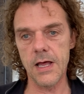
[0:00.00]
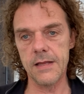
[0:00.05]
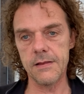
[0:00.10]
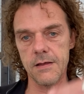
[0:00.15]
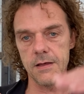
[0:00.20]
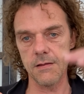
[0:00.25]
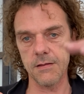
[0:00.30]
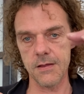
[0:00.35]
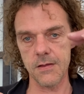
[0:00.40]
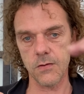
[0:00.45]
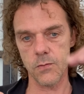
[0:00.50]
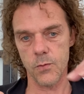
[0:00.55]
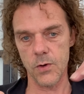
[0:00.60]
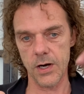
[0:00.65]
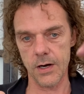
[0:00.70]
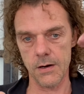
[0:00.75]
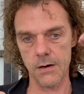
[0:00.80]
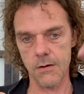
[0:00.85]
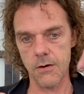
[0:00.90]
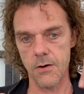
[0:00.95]
and this is
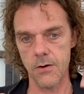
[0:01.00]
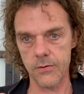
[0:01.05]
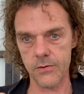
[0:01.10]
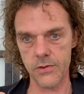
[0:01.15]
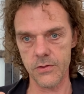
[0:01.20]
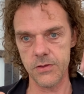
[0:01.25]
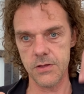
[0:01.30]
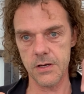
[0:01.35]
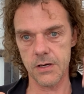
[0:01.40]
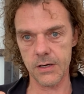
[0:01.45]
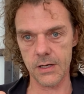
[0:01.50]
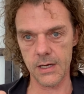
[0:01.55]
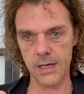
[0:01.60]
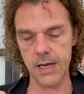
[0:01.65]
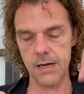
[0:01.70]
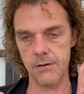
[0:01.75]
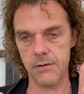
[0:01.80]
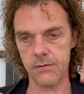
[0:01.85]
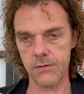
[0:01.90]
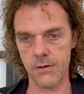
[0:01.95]
where oxygen
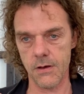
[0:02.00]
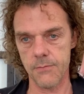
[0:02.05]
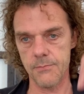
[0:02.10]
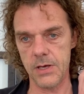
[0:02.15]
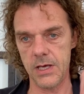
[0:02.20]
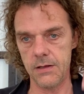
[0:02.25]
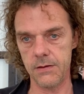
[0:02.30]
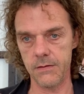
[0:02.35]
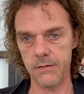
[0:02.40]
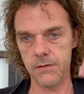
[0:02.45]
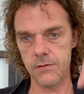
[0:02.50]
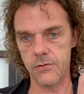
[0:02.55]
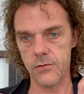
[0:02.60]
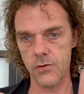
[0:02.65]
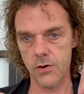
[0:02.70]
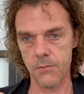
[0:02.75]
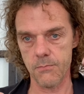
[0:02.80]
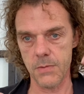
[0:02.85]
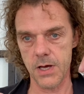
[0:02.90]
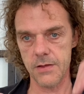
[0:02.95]
cannot come into
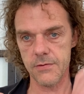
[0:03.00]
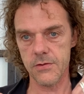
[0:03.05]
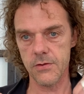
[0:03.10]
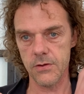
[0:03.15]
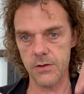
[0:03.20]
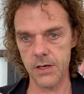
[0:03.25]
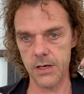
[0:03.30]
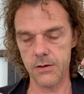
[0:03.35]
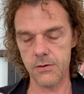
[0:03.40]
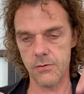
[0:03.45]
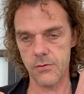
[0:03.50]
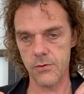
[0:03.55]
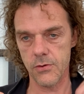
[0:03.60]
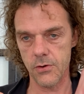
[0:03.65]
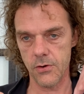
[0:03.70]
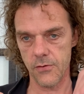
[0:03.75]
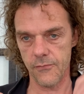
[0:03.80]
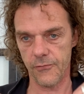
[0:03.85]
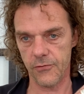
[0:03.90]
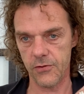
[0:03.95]
your muscle and your nerve